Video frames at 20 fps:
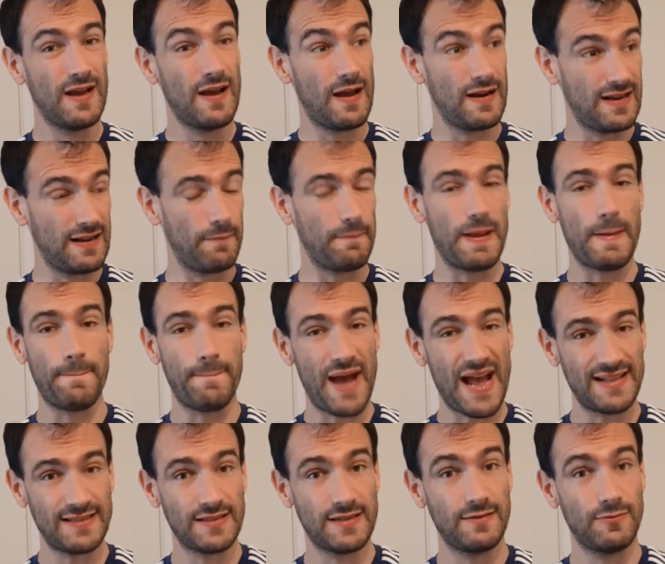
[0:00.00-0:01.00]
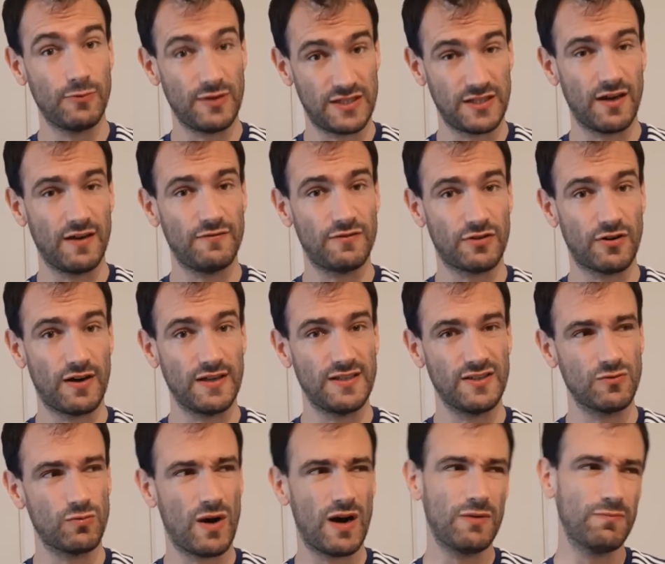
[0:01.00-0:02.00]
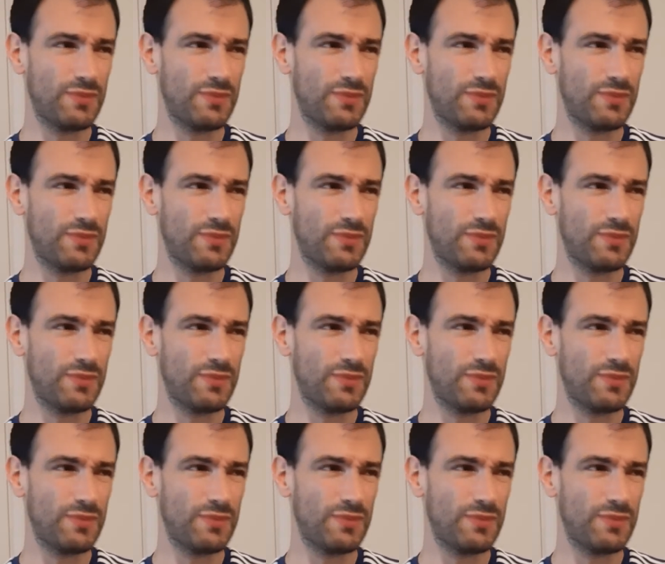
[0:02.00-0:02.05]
a little bit better, which I've tried as well.